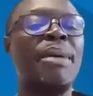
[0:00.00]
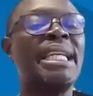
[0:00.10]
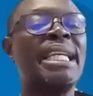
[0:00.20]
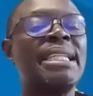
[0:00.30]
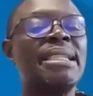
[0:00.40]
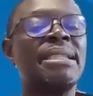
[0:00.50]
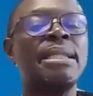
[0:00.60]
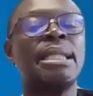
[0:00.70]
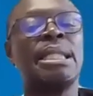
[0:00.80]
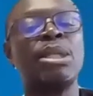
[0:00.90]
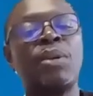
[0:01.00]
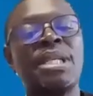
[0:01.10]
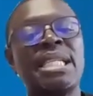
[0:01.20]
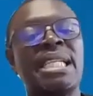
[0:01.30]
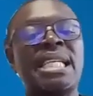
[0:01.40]
Benin, the
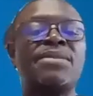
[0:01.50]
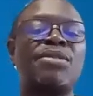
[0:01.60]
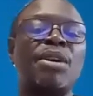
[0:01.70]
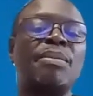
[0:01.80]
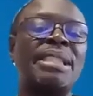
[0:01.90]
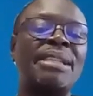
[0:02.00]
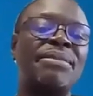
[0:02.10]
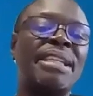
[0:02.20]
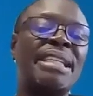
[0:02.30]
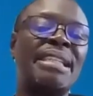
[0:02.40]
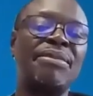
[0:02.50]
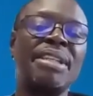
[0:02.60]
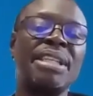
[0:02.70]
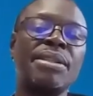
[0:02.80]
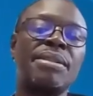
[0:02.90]
question is from Defend
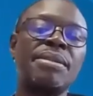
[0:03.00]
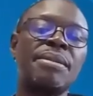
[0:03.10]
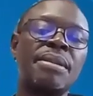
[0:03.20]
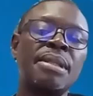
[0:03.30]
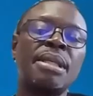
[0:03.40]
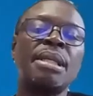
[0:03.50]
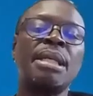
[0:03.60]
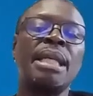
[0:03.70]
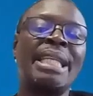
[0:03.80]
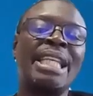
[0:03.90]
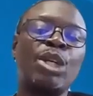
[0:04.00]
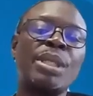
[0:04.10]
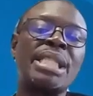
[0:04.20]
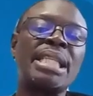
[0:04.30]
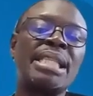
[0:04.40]
Defenders. And the
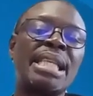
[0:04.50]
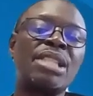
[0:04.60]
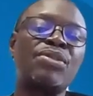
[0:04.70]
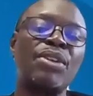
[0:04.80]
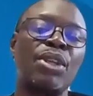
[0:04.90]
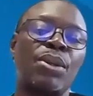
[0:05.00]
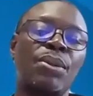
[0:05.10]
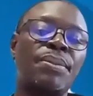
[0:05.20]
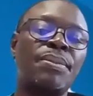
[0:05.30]
question is as follows: